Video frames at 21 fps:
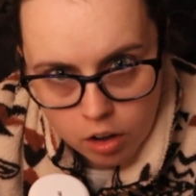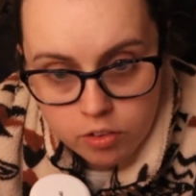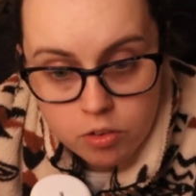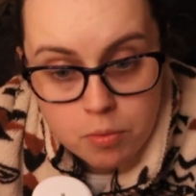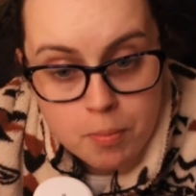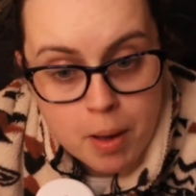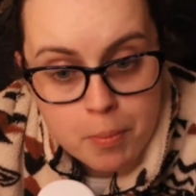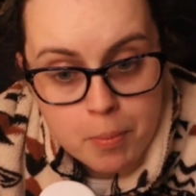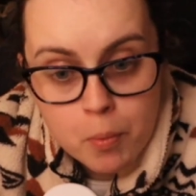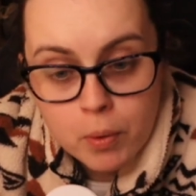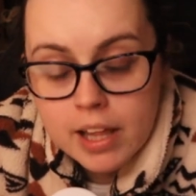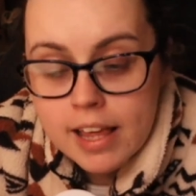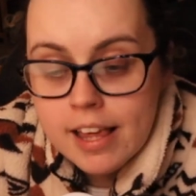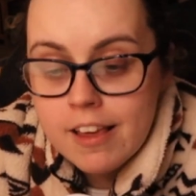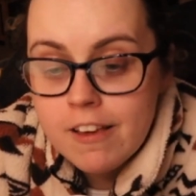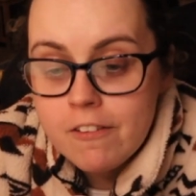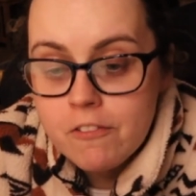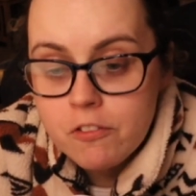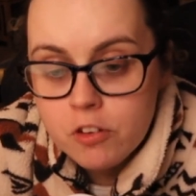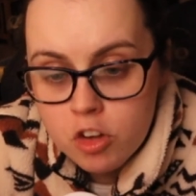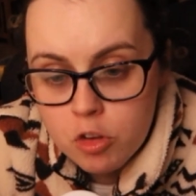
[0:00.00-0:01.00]
So maybe when he
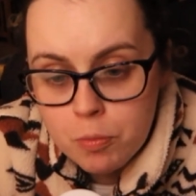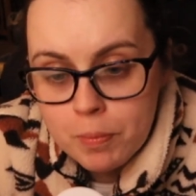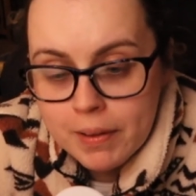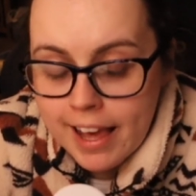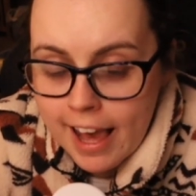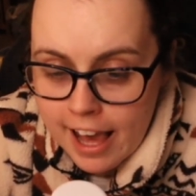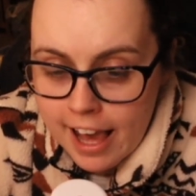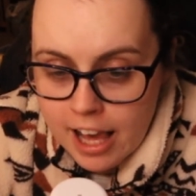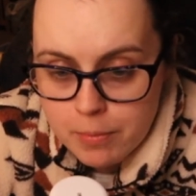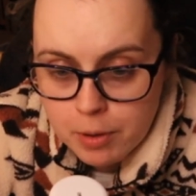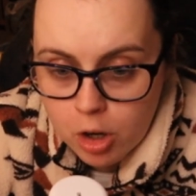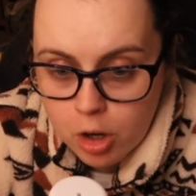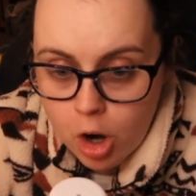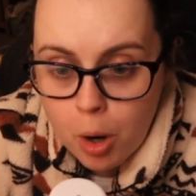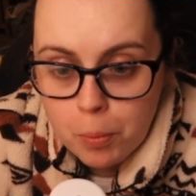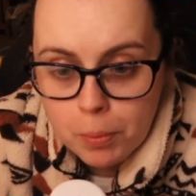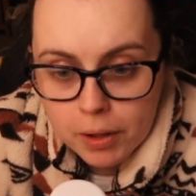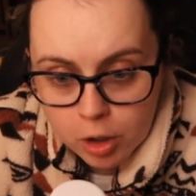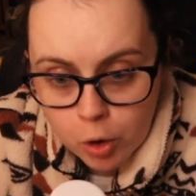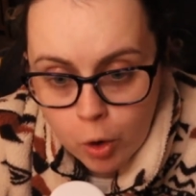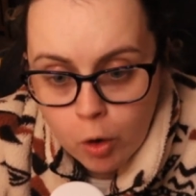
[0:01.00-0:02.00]
first became a cop,
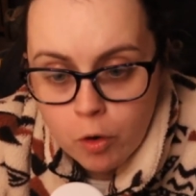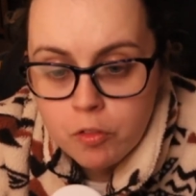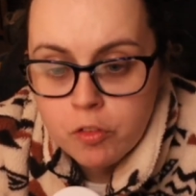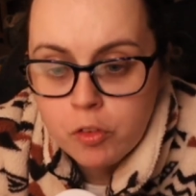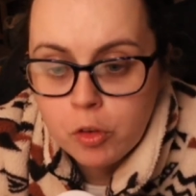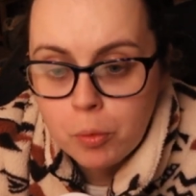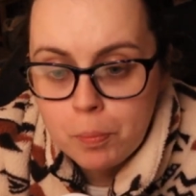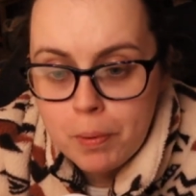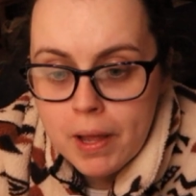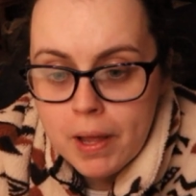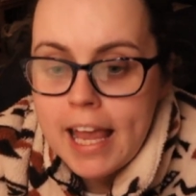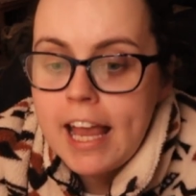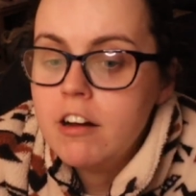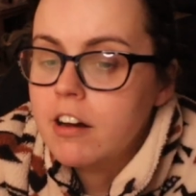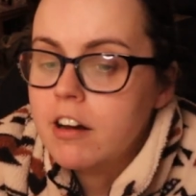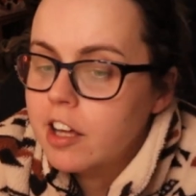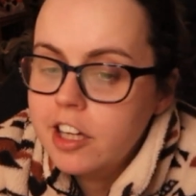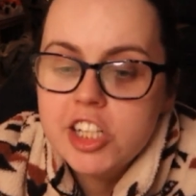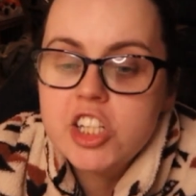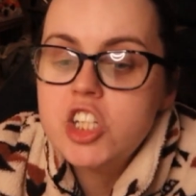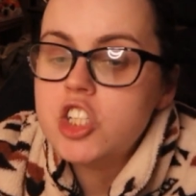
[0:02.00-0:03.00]
like go full
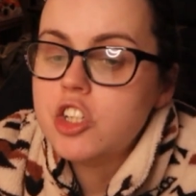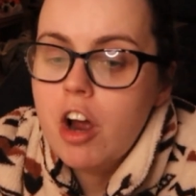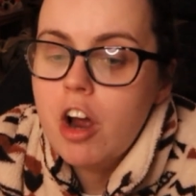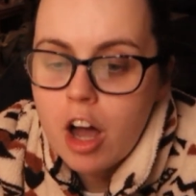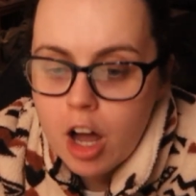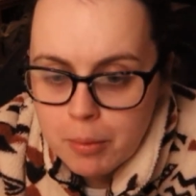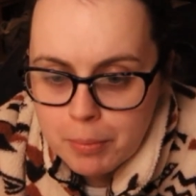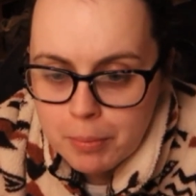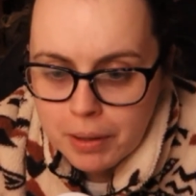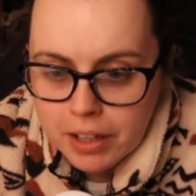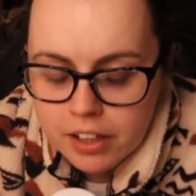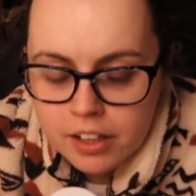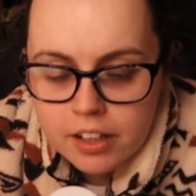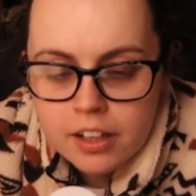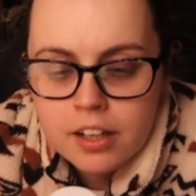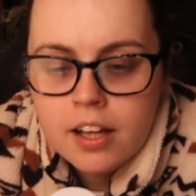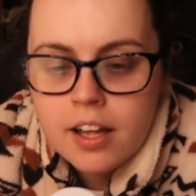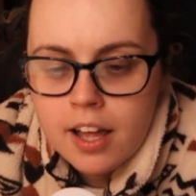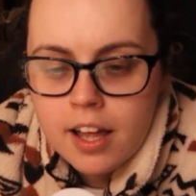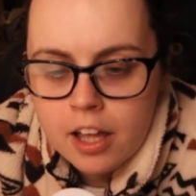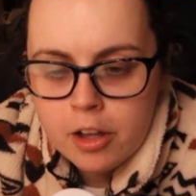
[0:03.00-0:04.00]
period drama,
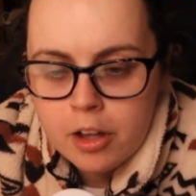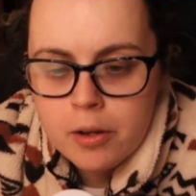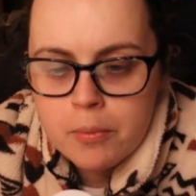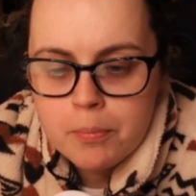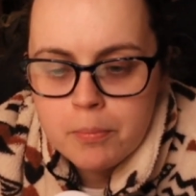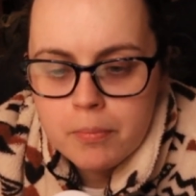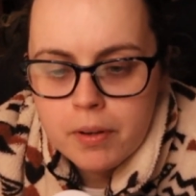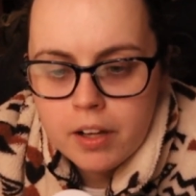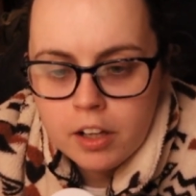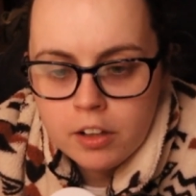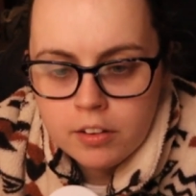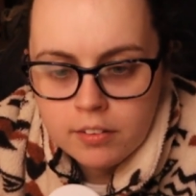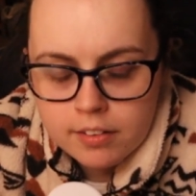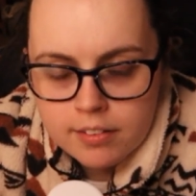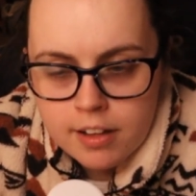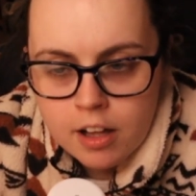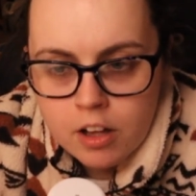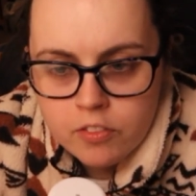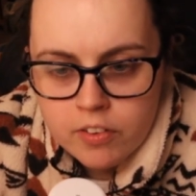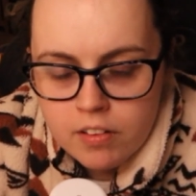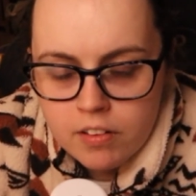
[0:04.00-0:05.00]
and
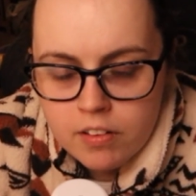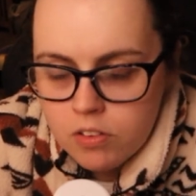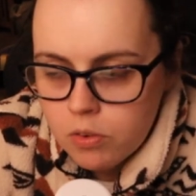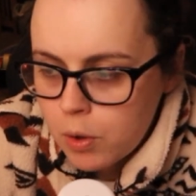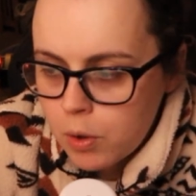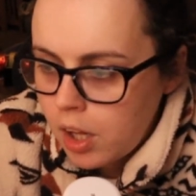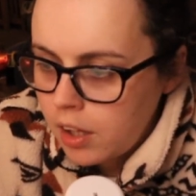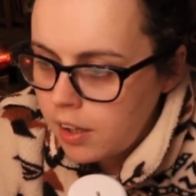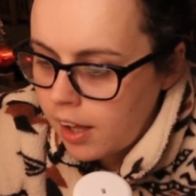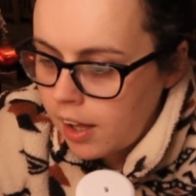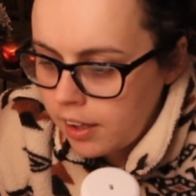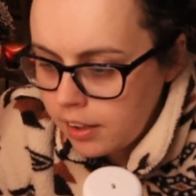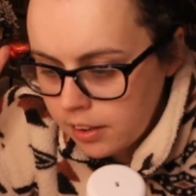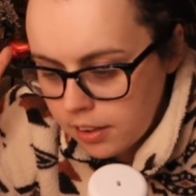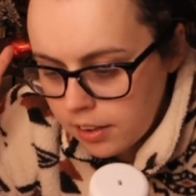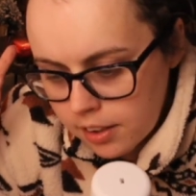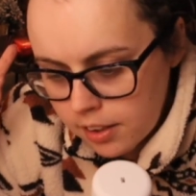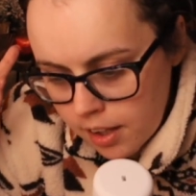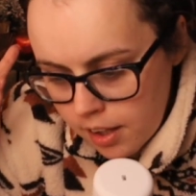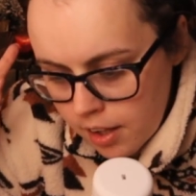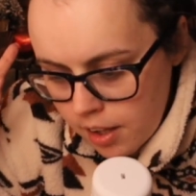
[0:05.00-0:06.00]
delve into it,
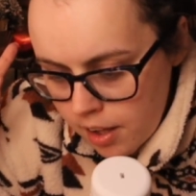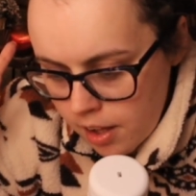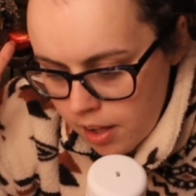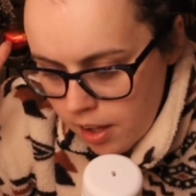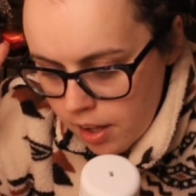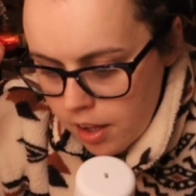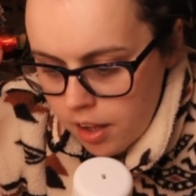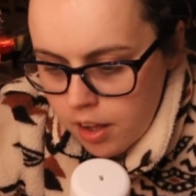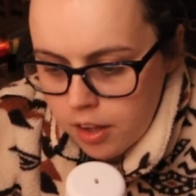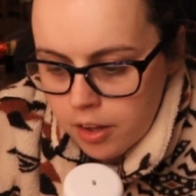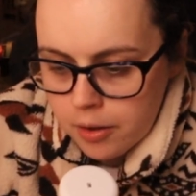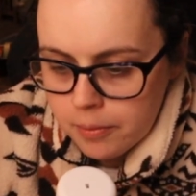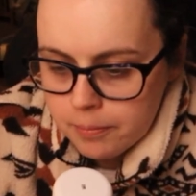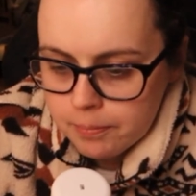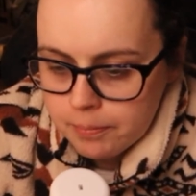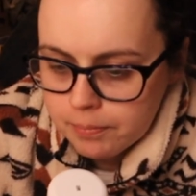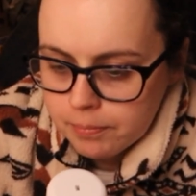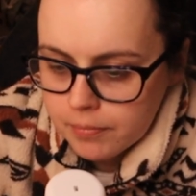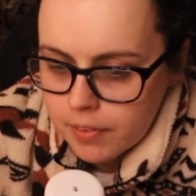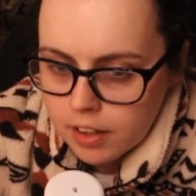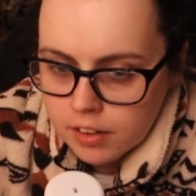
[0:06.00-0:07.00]
like
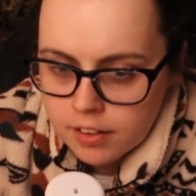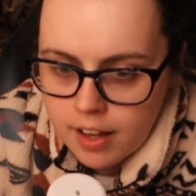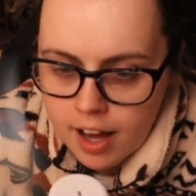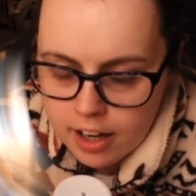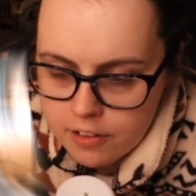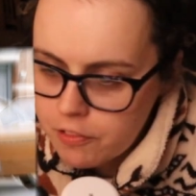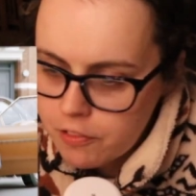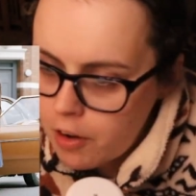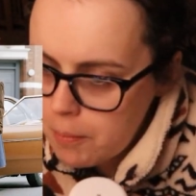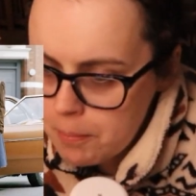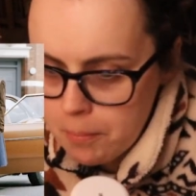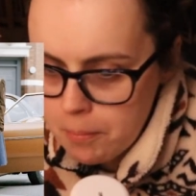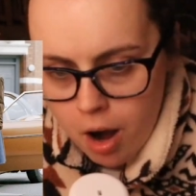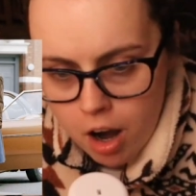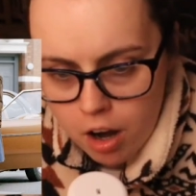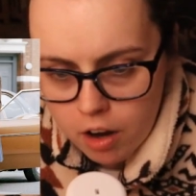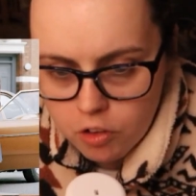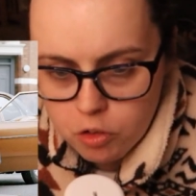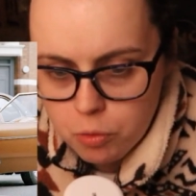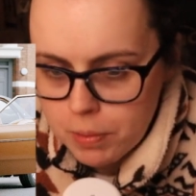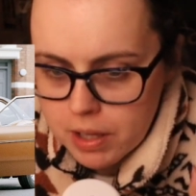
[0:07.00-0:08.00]
Life on
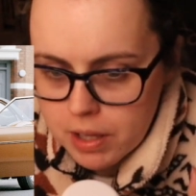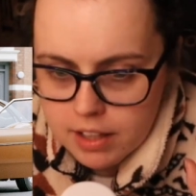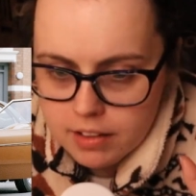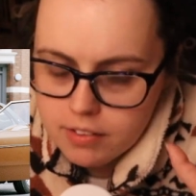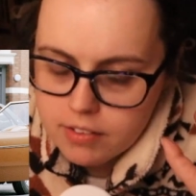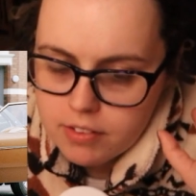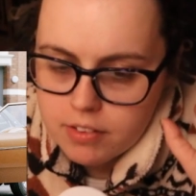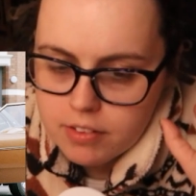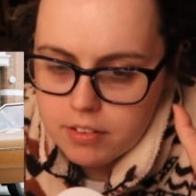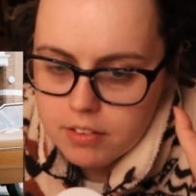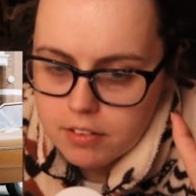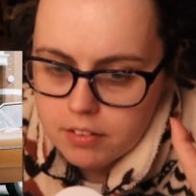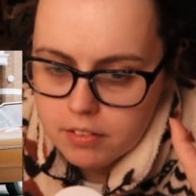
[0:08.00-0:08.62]
Mars meets